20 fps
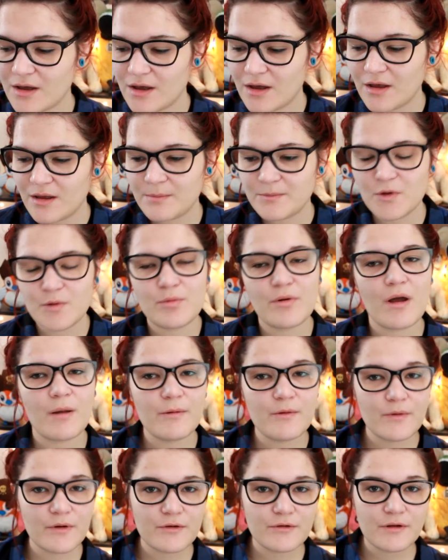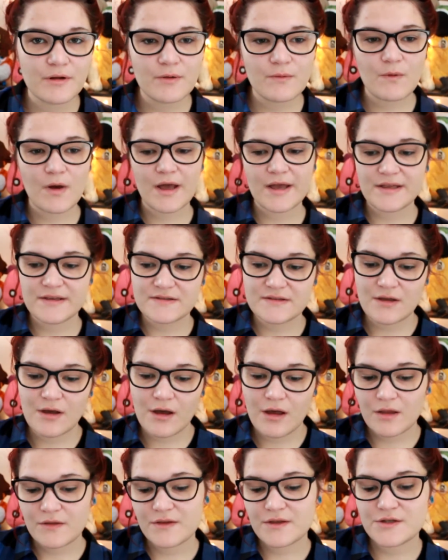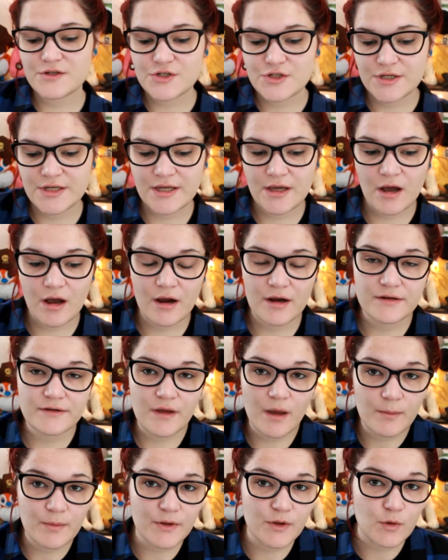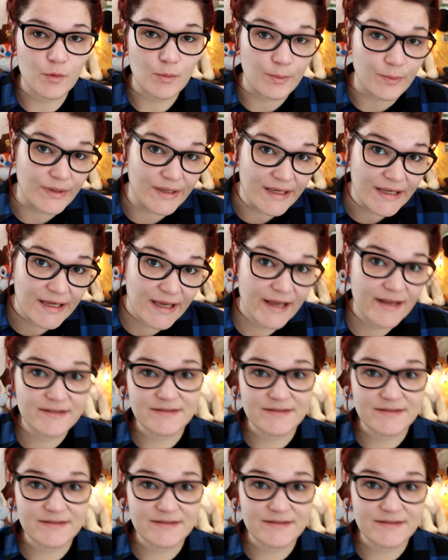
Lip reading: fuck. You're probably wondering why it's called a GRWB